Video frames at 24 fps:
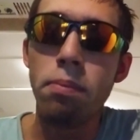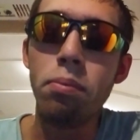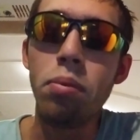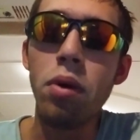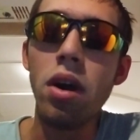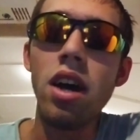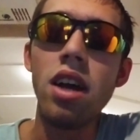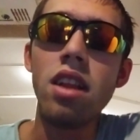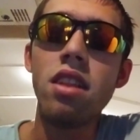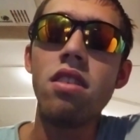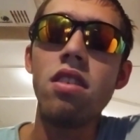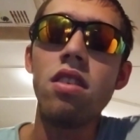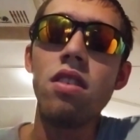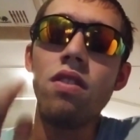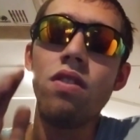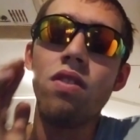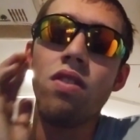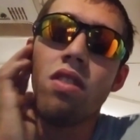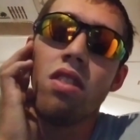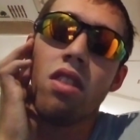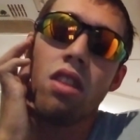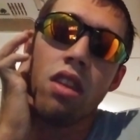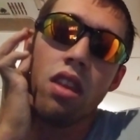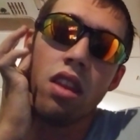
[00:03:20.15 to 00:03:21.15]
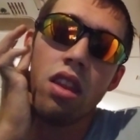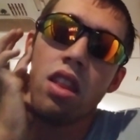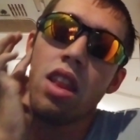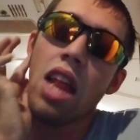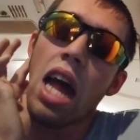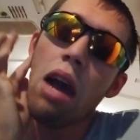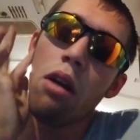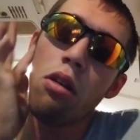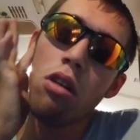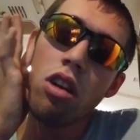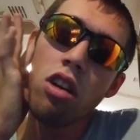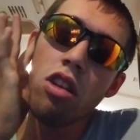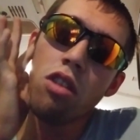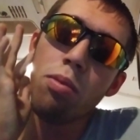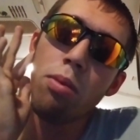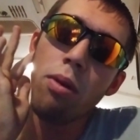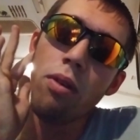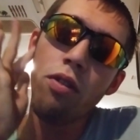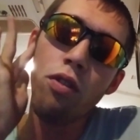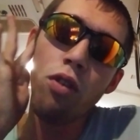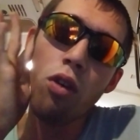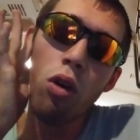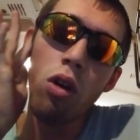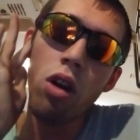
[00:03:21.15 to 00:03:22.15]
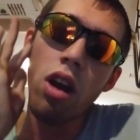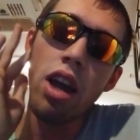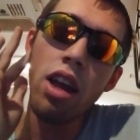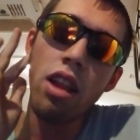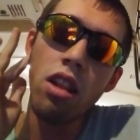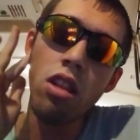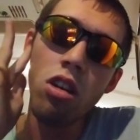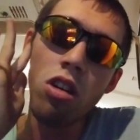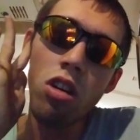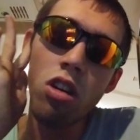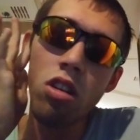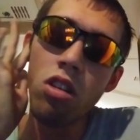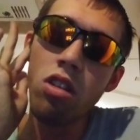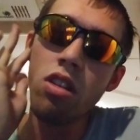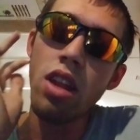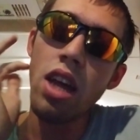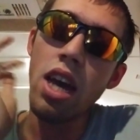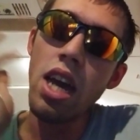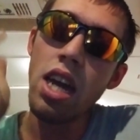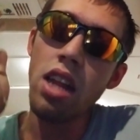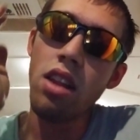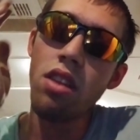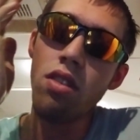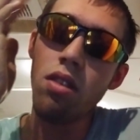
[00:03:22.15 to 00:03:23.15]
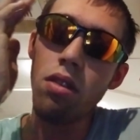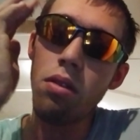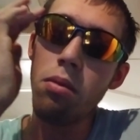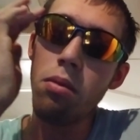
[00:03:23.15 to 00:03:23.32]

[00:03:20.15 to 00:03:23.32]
but that was before I learned that